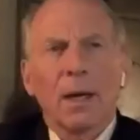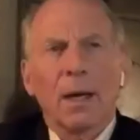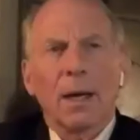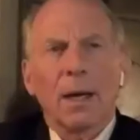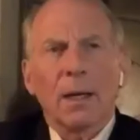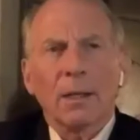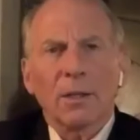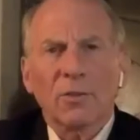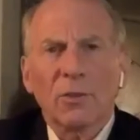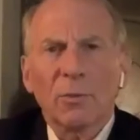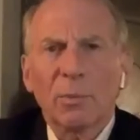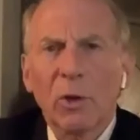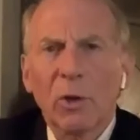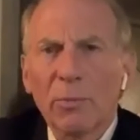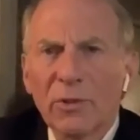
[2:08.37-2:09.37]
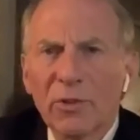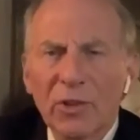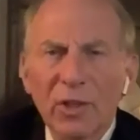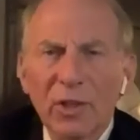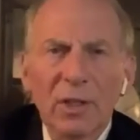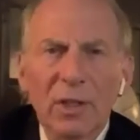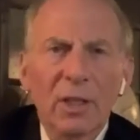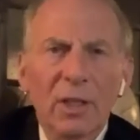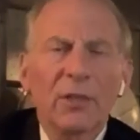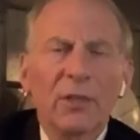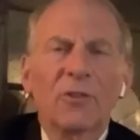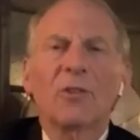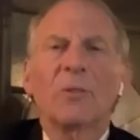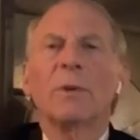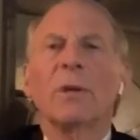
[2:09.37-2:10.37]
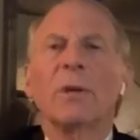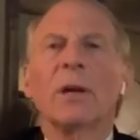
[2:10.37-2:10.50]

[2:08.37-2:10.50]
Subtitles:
Look, diplomacy needs to be